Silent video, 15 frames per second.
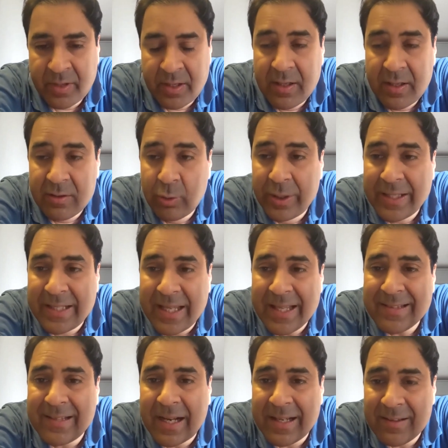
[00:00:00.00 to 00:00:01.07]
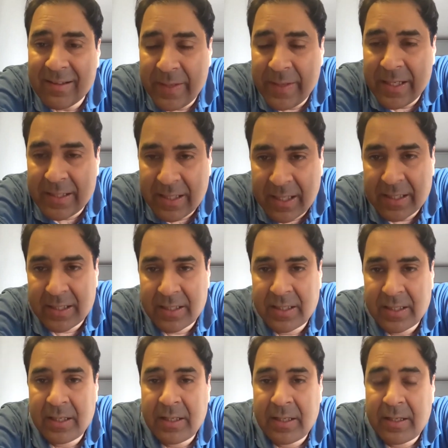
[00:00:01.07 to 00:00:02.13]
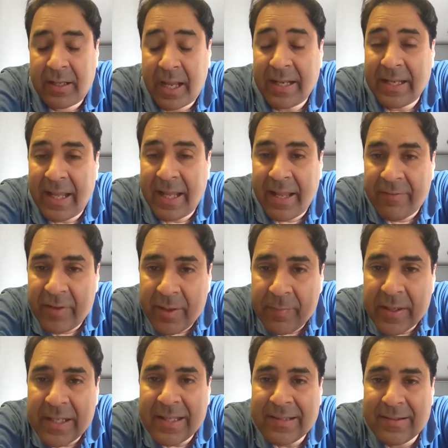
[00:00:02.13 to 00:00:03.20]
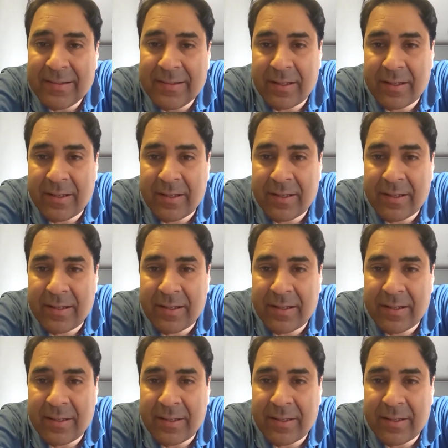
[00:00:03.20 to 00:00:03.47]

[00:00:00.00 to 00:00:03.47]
So in case that has been done and everybody's